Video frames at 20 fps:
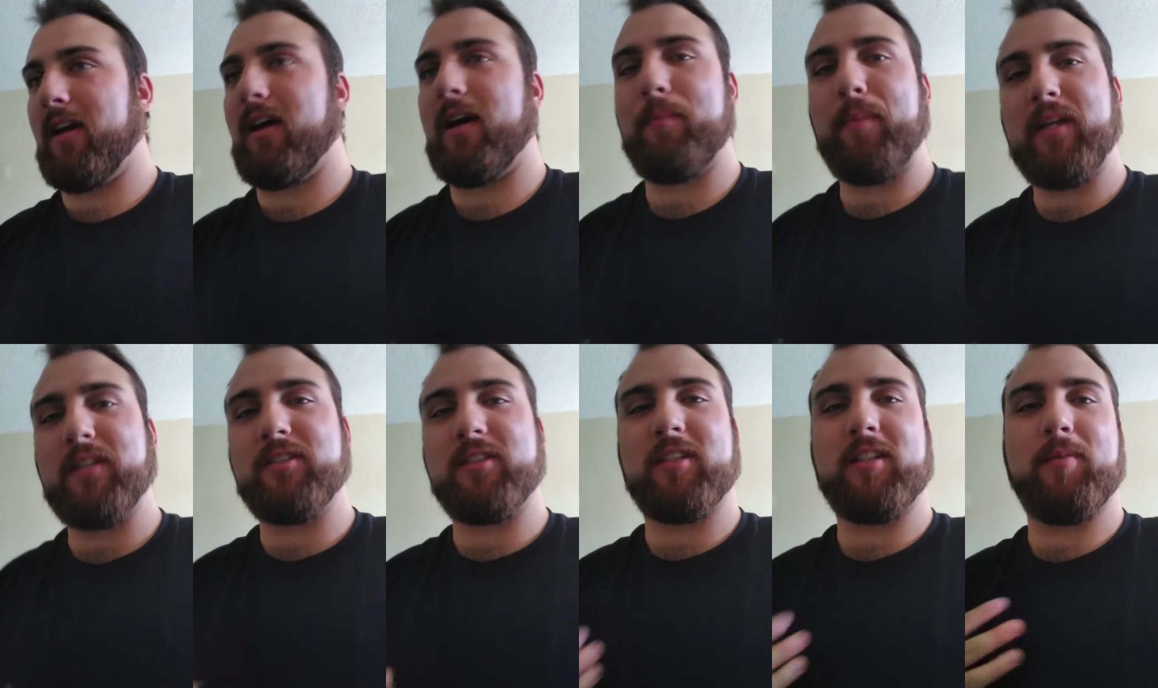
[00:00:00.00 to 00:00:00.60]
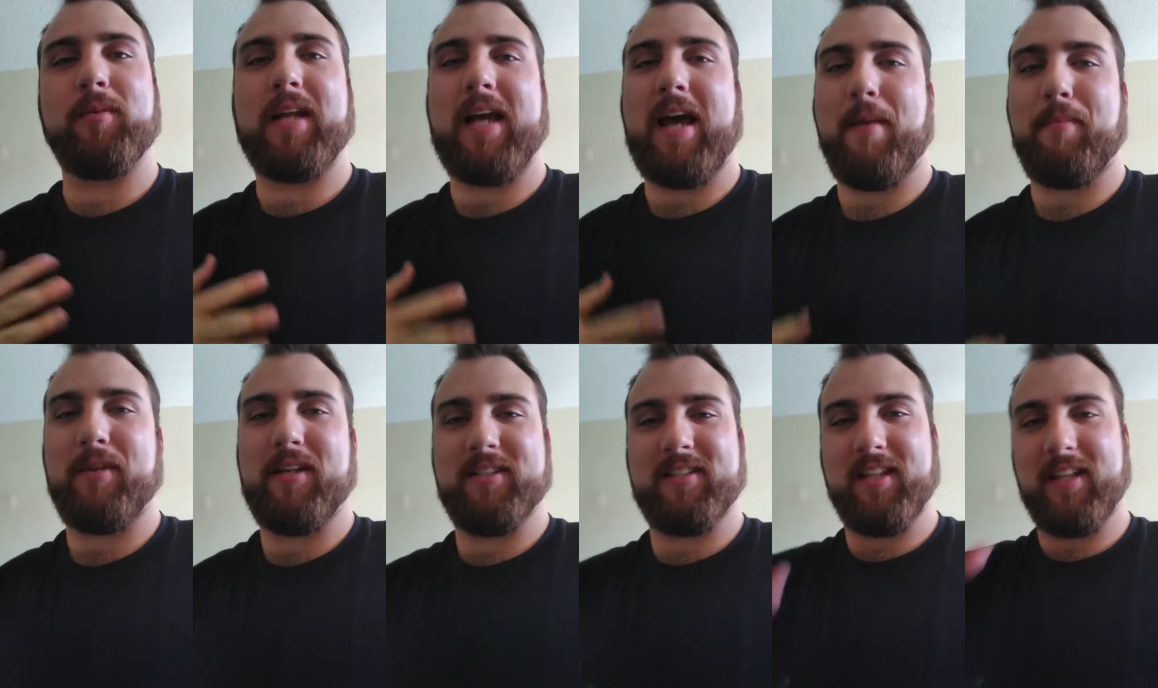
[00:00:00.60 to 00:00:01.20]
basically what
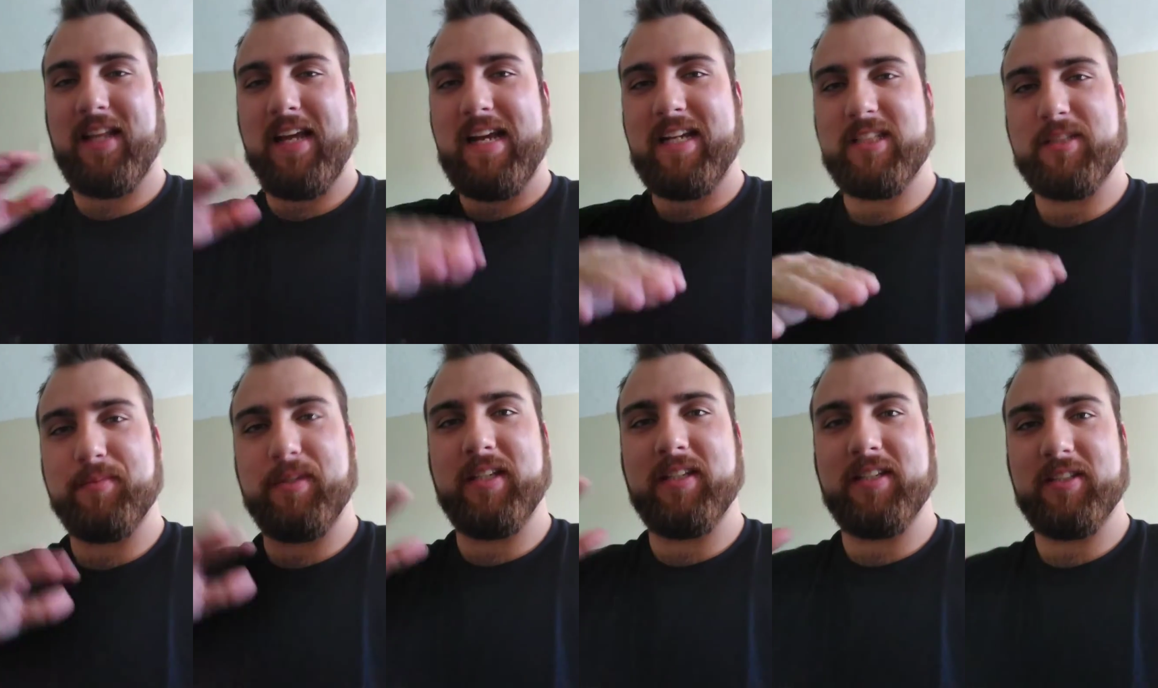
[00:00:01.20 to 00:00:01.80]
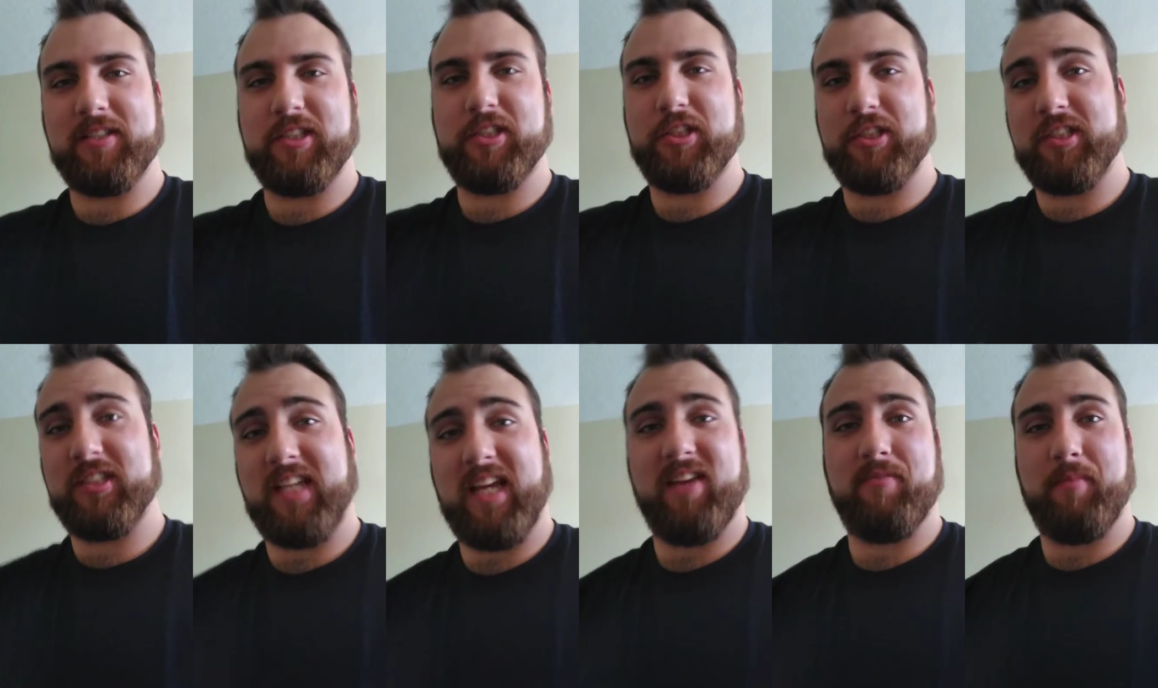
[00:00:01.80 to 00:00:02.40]
happened is a last-minute decision
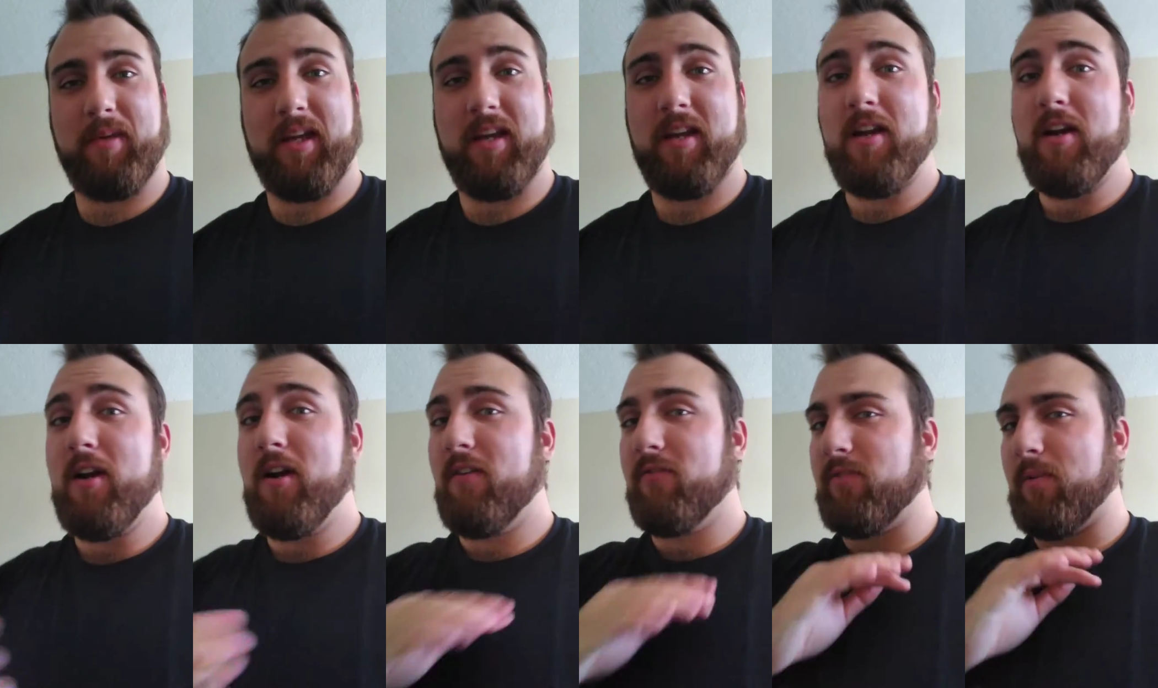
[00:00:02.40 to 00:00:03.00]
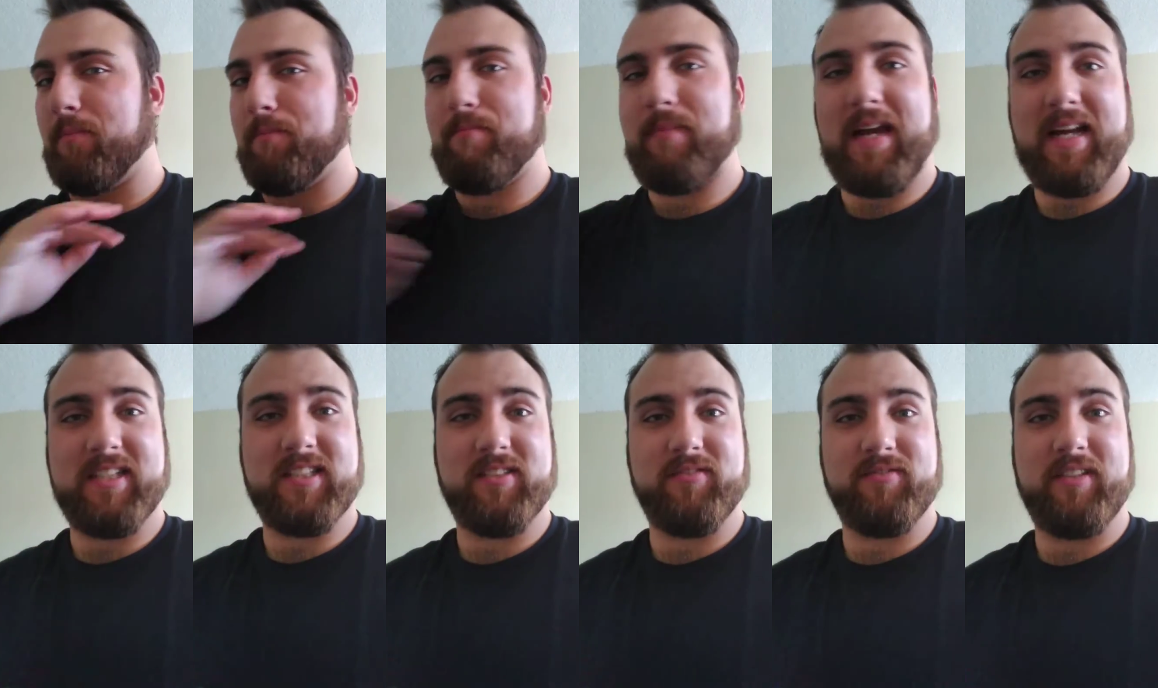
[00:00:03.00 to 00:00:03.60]
saved me from
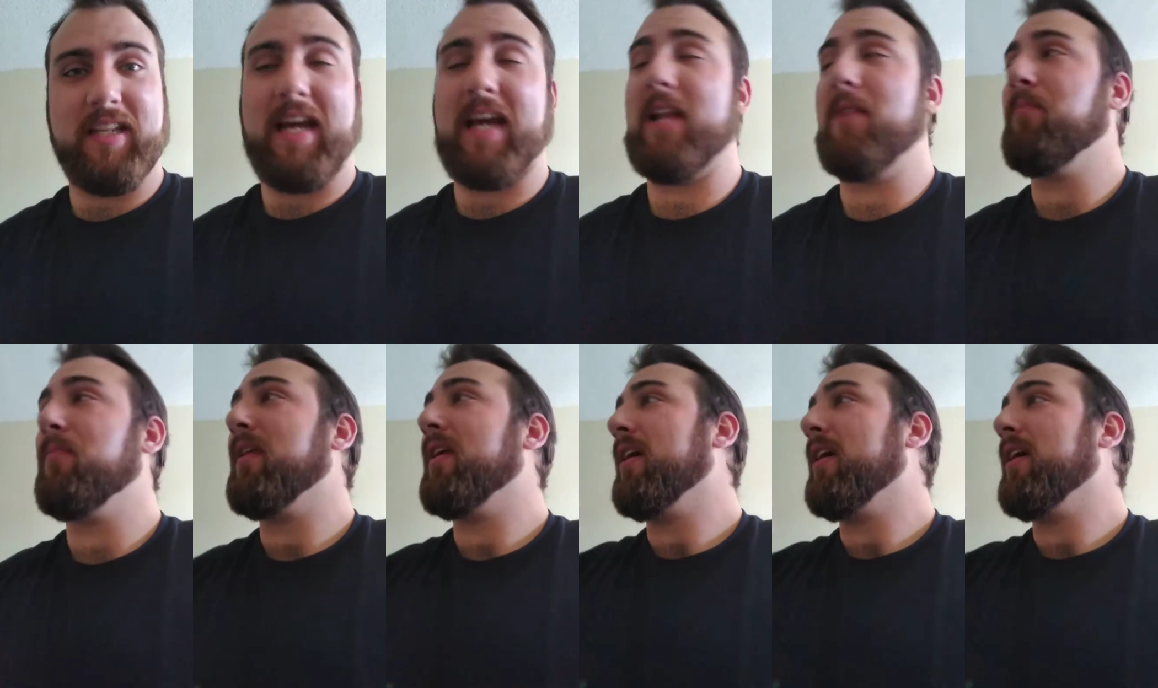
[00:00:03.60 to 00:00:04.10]
massive debt.